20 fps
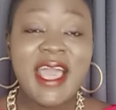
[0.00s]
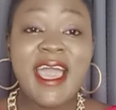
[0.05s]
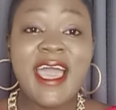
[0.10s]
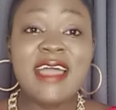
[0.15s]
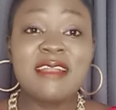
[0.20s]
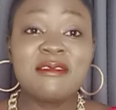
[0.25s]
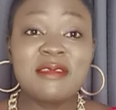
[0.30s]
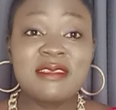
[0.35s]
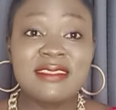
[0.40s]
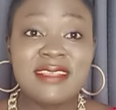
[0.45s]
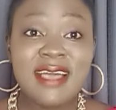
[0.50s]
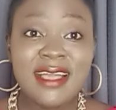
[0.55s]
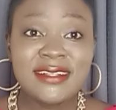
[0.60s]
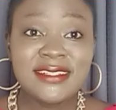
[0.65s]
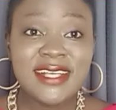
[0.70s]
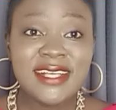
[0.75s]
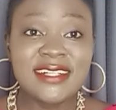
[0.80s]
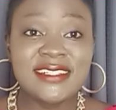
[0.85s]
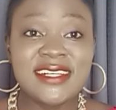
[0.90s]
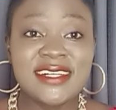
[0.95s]
And with that,
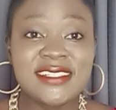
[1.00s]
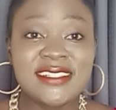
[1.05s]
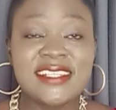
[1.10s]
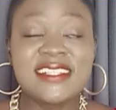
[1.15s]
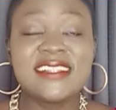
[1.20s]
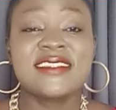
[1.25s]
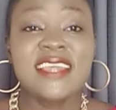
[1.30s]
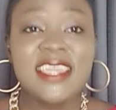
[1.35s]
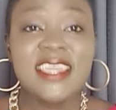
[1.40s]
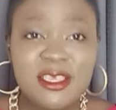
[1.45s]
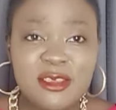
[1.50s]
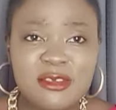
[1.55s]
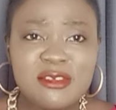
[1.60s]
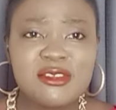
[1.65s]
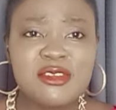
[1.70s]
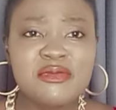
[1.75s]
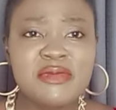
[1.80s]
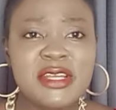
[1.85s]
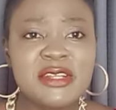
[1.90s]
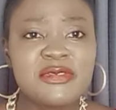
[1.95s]
I'll just say thank you
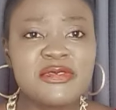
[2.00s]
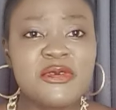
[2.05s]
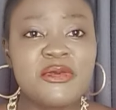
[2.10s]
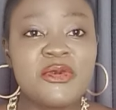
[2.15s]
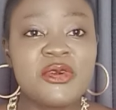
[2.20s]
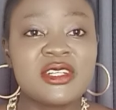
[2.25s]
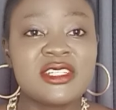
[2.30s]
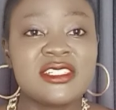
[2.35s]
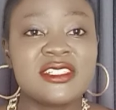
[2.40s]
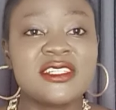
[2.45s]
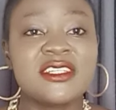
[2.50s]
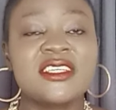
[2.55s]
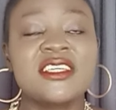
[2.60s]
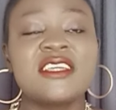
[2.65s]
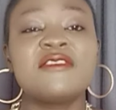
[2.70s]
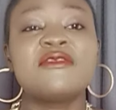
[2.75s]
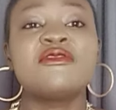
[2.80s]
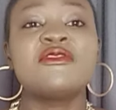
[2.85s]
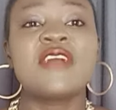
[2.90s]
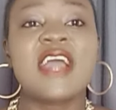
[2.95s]
so much for watching.
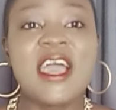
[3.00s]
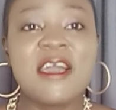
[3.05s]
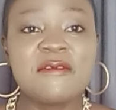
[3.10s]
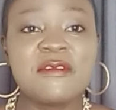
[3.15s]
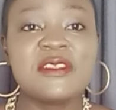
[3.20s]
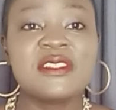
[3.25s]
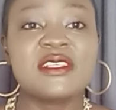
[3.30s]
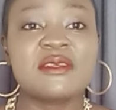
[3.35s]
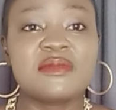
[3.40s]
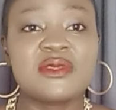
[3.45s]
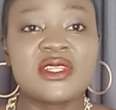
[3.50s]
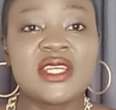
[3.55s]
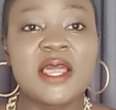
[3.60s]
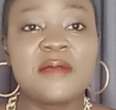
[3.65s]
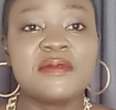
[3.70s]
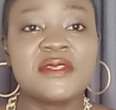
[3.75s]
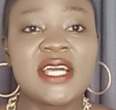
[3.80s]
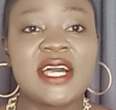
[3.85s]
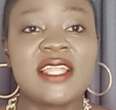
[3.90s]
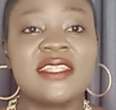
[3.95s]
If you haven't
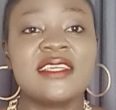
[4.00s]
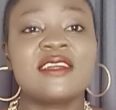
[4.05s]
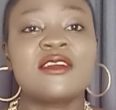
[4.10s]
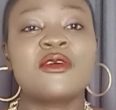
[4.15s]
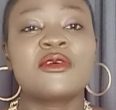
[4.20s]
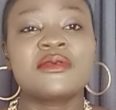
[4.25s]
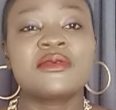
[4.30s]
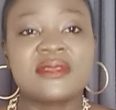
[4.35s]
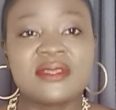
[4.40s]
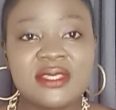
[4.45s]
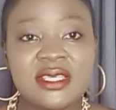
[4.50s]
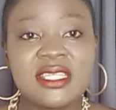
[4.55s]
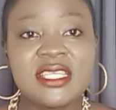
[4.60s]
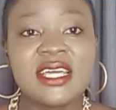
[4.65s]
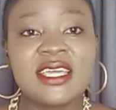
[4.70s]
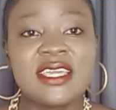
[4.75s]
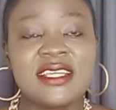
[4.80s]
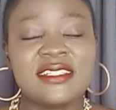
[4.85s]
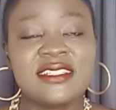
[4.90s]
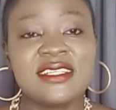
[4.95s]
subscribed, darling, consider
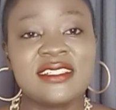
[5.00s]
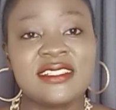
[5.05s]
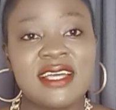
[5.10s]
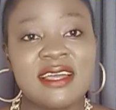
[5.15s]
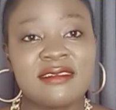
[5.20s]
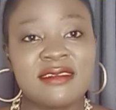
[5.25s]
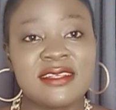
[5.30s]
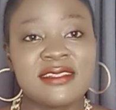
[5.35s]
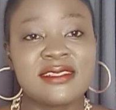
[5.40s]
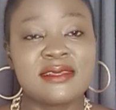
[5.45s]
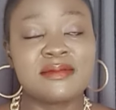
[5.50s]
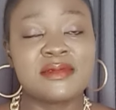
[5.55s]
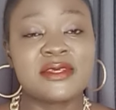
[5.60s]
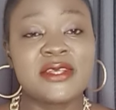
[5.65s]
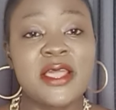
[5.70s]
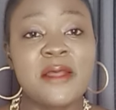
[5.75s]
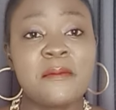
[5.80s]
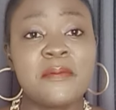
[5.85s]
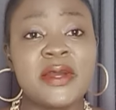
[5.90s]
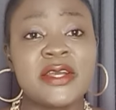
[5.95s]
hitting that red
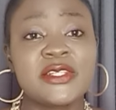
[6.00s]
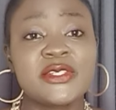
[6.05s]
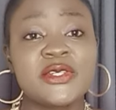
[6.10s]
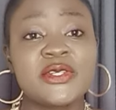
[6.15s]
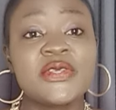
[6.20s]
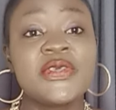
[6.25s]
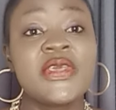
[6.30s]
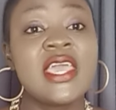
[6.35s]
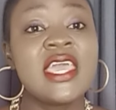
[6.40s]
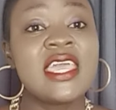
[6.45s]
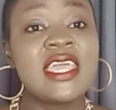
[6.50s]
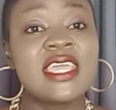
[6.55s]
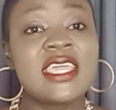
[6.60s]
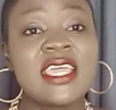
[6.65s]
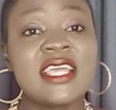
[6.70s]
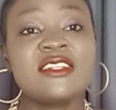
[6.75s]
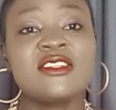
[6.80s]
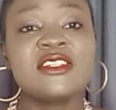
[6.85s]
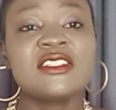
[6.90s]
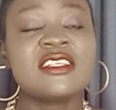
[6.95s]
subscribe button,
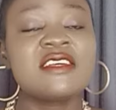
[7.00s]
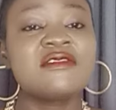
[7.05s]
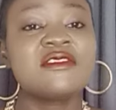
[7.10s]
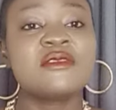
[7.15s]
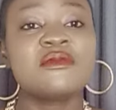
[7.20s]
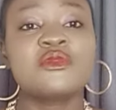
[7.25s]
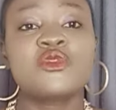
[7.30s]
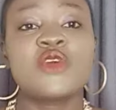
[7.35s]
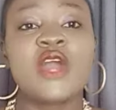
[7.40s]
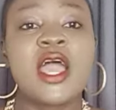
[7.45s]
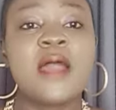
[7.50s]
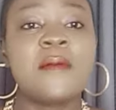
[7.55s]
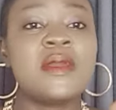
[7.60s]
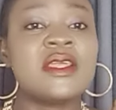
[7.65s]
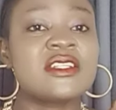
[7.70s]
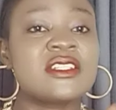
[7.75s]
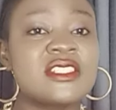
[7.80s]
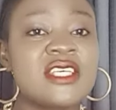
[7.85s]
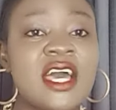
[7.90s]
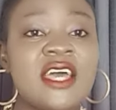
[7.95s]
get yourself subscribed
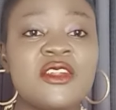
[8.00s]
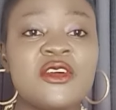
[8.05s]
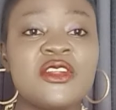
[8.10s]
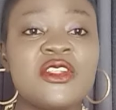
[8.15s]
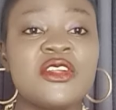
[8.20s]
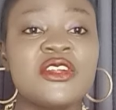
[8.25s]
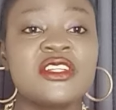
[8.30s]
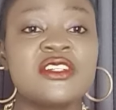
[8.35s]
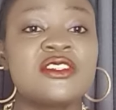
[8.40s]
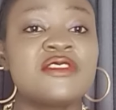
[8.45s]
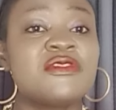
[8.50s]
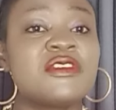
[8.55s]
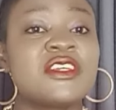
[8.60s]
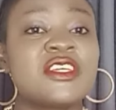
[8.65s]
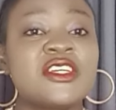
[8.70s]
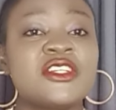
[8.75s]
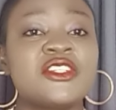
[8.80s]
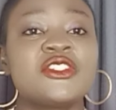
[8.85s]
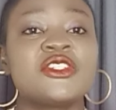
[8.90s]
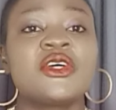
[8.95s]
and turn on your
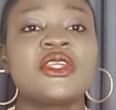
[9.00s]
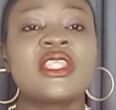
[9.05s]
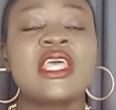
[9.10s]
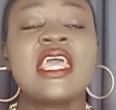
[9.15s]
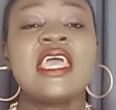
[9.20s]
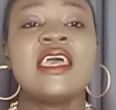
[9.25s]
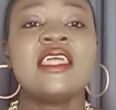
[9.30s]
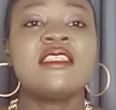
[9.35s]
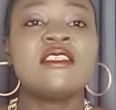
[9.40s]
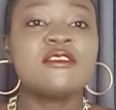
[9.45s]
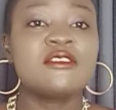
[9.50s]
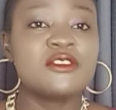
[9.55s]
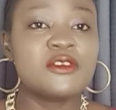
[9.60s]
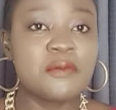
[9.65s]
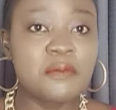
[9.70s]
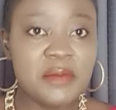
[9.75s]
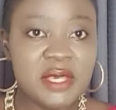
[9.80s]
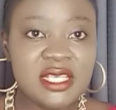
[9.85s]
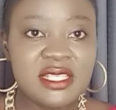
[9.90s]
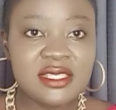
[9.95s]
notification not
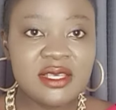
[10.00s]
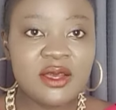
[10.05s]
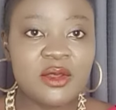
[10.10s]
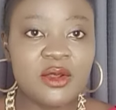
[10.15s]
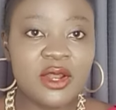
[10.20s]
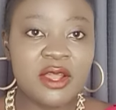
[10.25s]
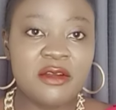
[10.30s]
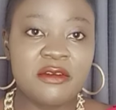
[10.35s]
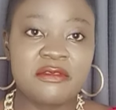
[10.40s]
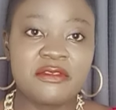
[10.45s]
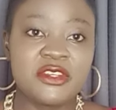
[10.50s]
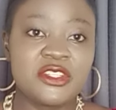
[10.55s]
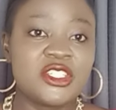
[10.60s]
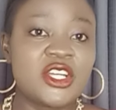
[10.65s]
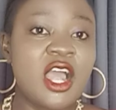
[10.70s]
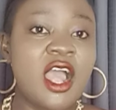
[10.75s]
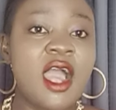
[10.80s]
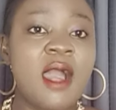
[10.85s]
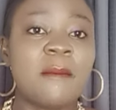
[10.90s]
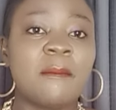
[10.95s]
to miss out on our
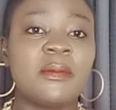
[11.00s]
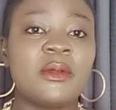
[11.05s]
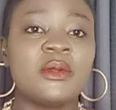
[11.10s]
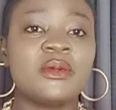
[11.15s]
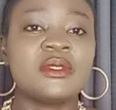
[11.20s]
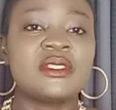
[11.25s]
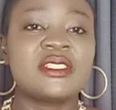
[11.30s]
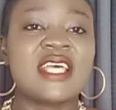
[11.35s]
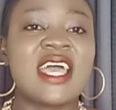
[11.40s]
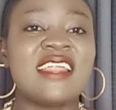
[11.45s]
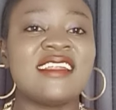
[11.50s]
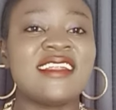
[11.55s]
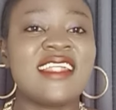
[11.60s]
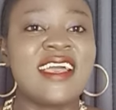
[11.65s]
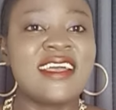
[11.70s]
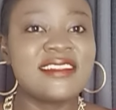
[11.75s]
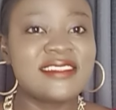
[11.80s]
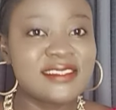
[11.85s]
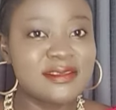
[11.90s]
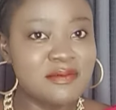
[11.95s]
future uploads, and
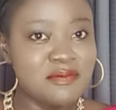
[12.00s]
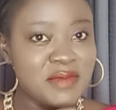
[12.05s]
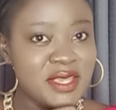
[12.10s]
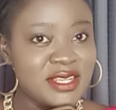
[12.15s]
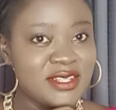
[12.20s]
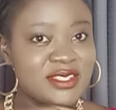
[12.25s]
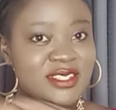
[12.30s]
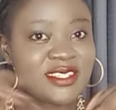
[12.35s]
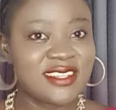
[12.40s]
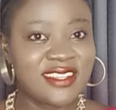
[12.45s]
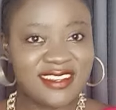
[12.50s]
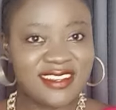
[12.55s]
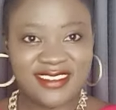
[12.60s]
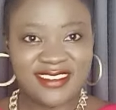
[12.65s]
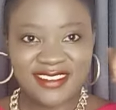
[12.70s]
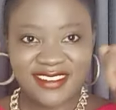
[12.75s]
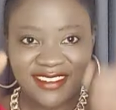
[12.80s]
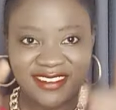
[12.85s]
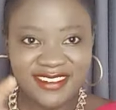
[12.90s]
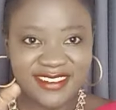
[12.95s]
let's meet
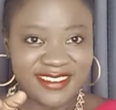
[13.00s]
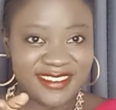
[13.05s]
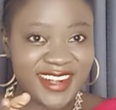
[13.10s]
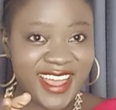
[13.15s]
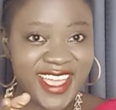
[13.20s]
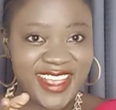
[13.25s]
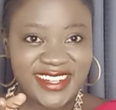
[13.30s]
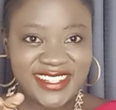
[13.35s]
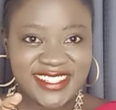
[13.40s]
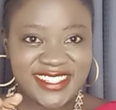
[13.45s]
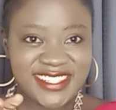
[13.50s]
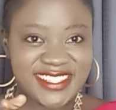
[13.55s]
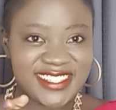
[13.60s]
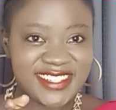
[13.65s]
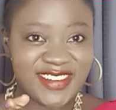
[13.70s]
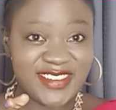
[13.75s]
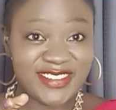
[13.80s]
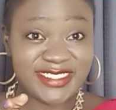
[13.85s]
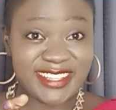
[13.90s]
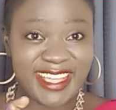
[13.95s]
right
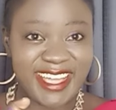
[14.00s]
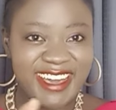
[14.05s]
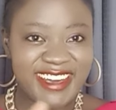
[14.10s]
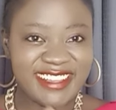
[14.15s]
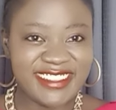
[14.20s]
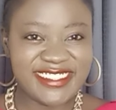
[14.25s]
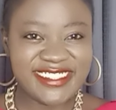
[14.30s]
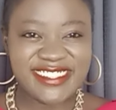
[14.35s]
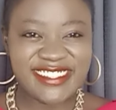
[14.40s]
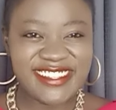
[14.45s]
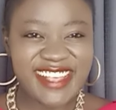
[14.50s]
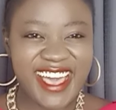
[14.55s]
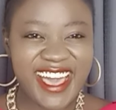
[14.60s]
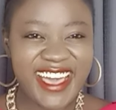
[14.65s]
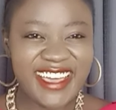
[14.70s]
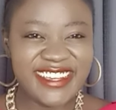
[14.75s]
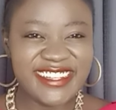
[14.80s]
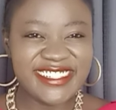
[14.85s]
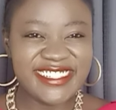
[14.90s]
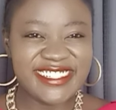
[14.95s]
on the other
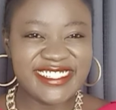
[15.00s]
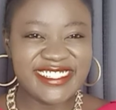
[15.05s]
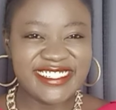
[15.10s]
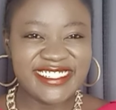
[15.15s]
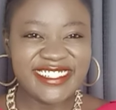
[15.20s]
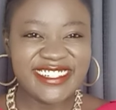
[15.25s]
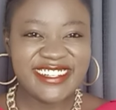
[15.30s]
side.